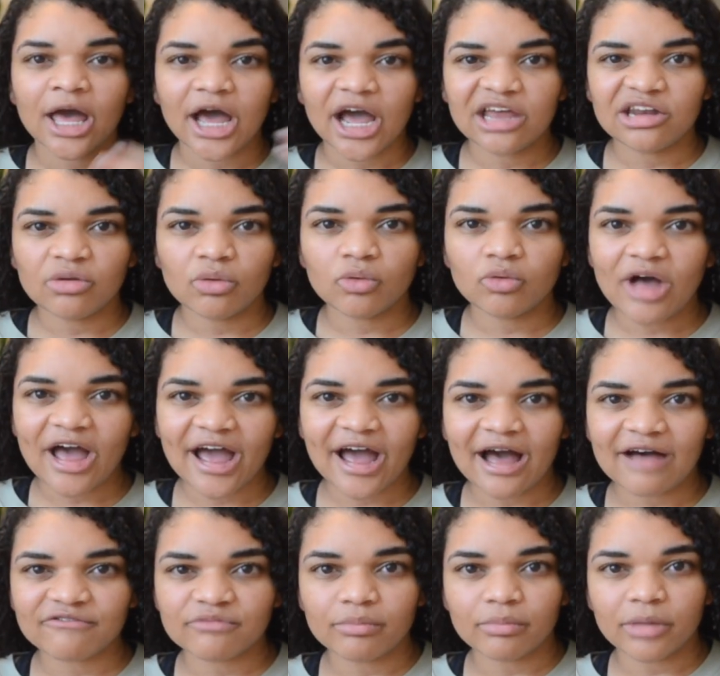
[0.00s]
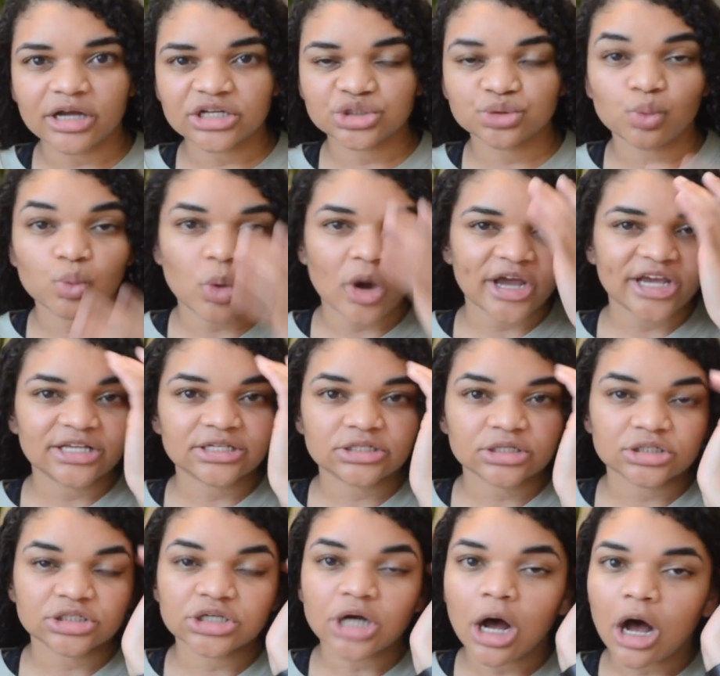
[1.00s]
I don't have much white
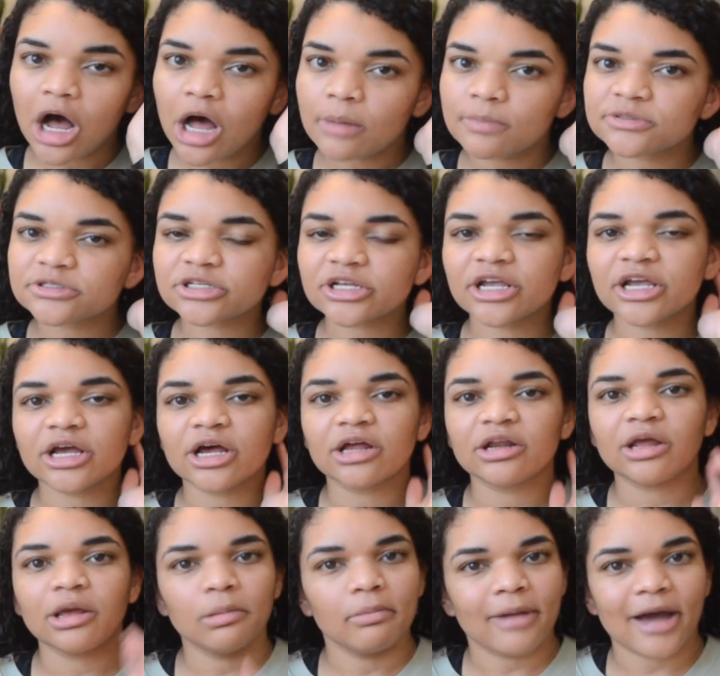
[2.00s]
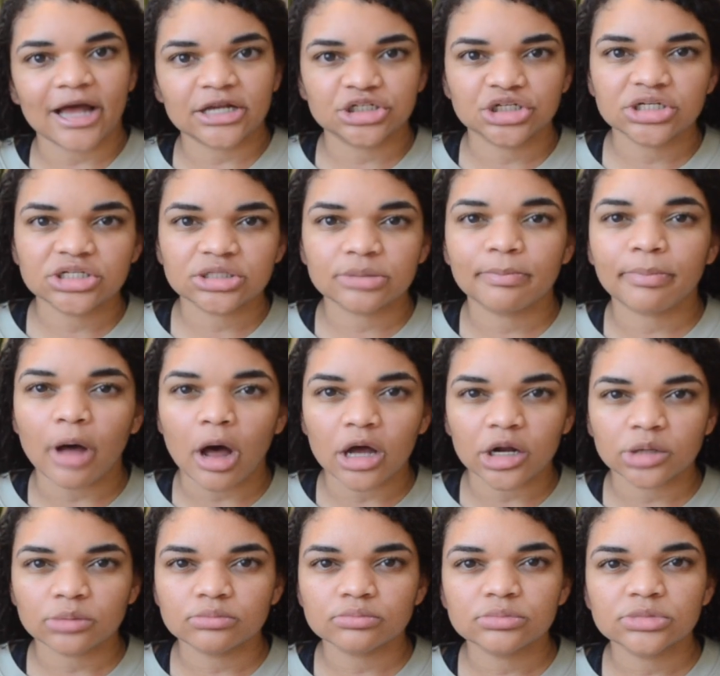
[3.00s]
tops, and it matches
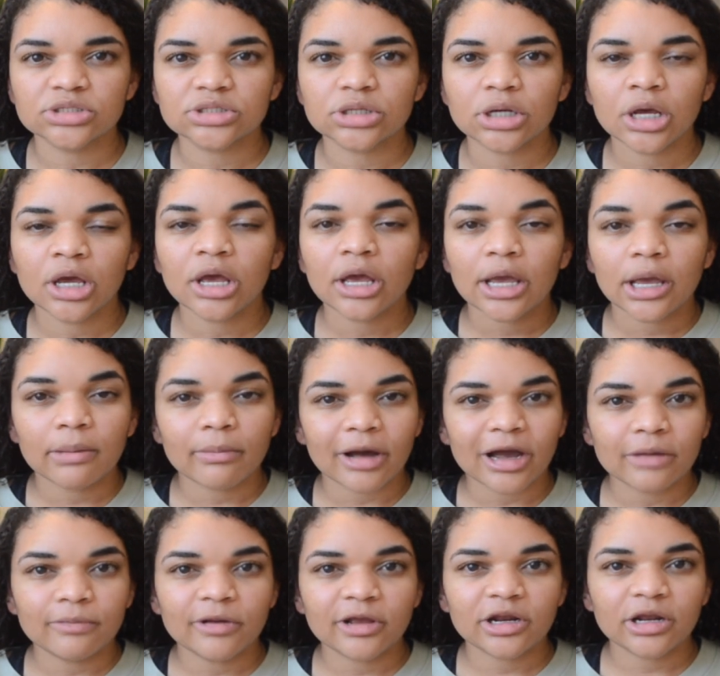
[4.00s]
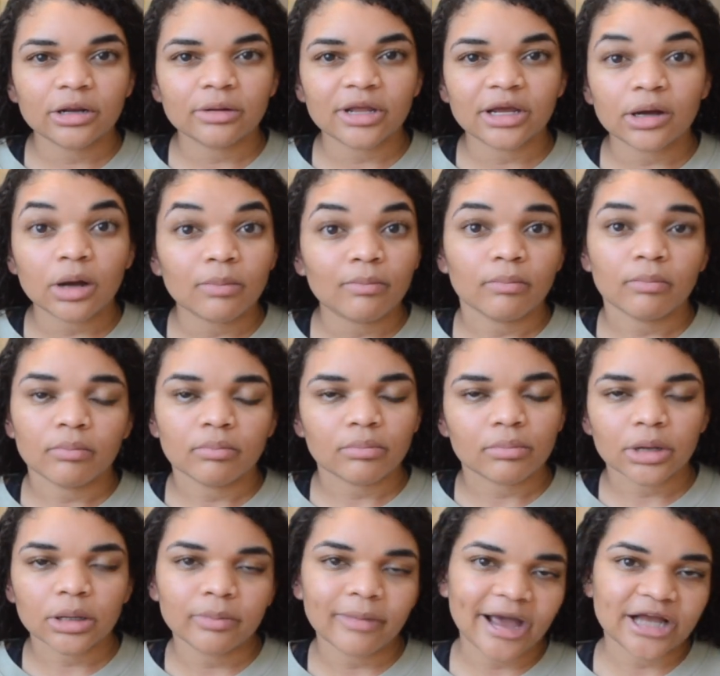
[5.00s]
bottoms. In my opinion, like
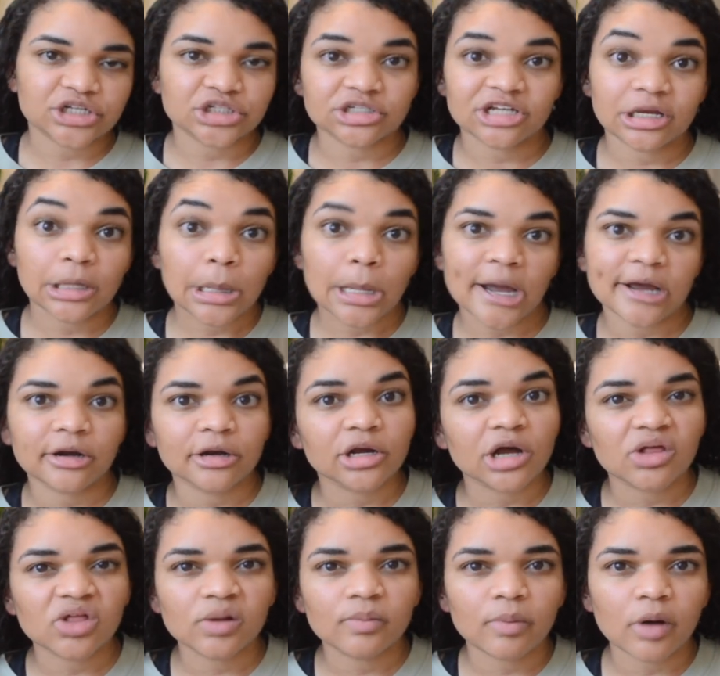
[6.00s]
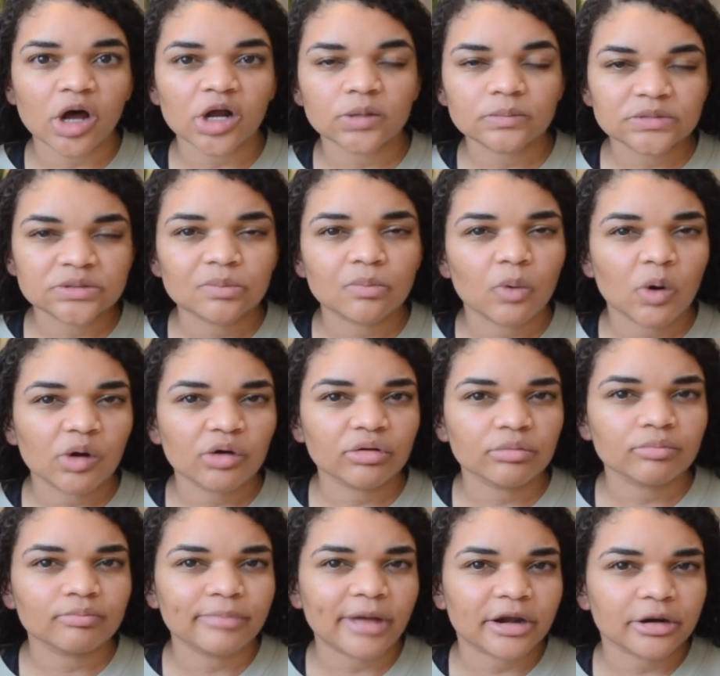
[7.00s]
it matches like lighter colored bottoms
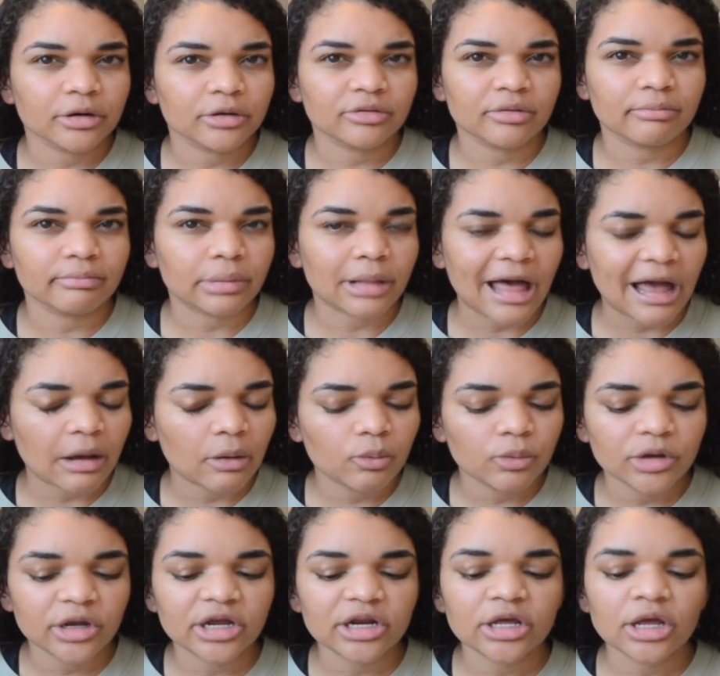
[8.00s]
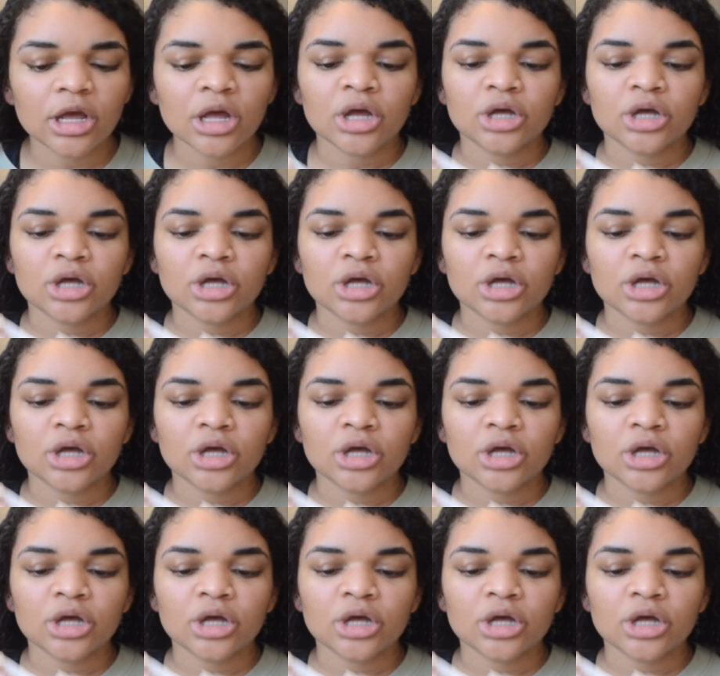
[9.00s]
more better than black would.